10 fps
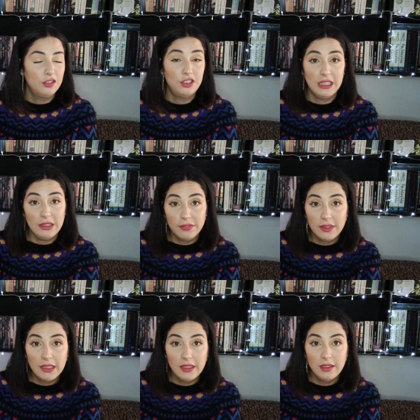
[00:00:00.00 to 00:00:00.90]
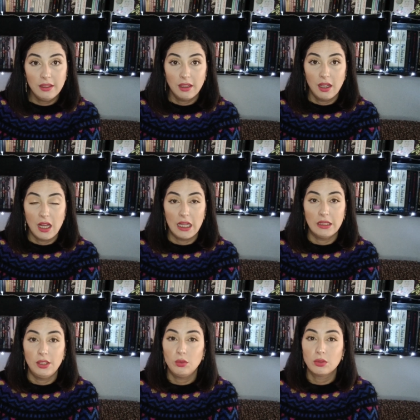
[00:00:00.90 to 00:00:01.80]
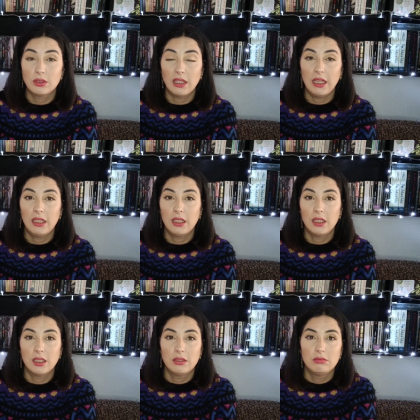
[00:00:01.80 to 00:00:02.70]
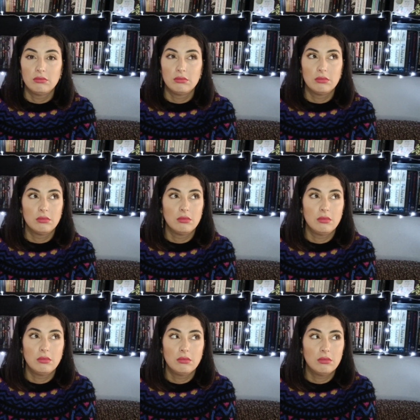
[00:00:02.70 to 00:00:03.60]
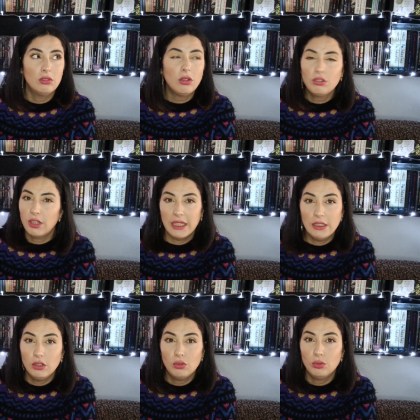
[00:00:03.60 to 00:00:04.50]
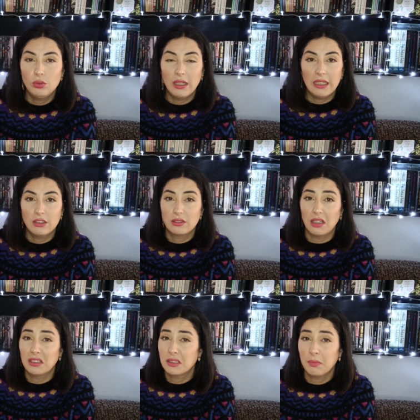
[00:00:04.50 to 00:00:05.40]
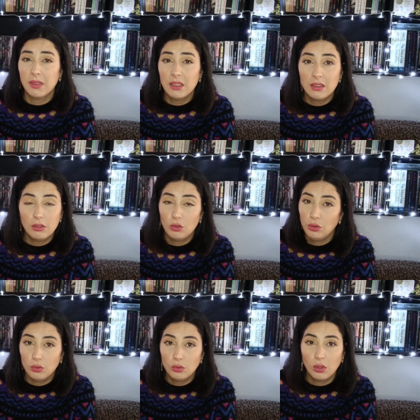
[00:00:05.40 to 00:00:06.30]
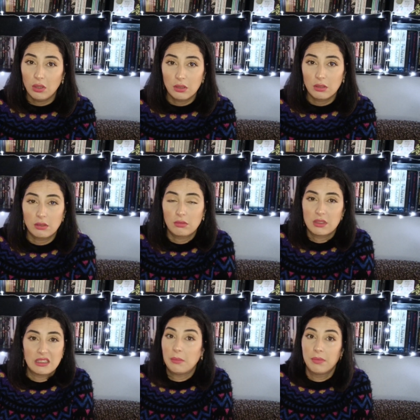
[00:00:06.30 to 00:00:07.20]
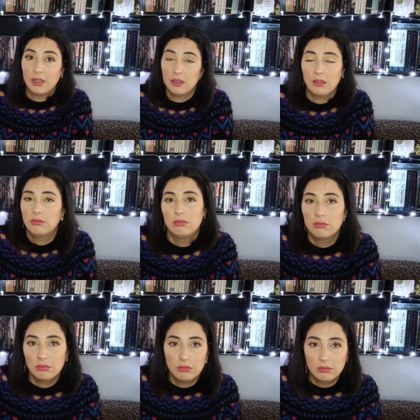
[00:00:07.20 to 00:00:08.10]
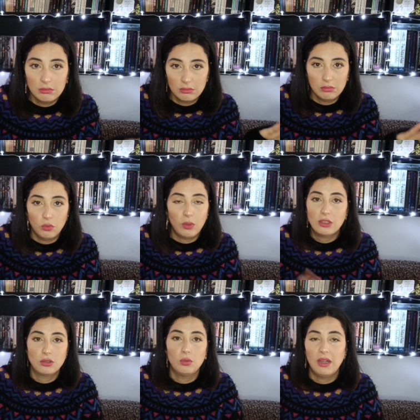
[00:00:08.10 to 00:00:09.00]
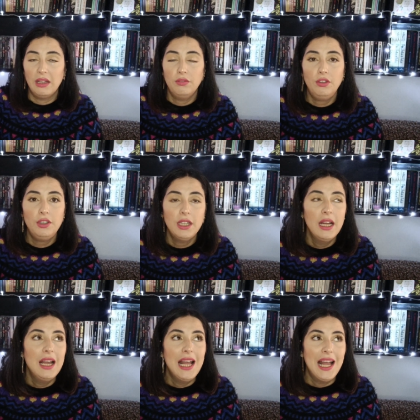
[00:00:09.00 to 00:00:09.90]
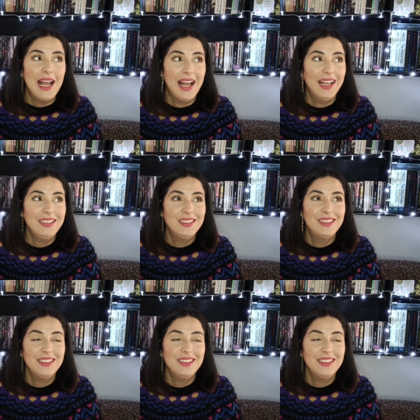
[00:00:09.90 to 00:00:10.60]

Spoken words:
grieving and he was like not ready to like start something new or something whatsoever and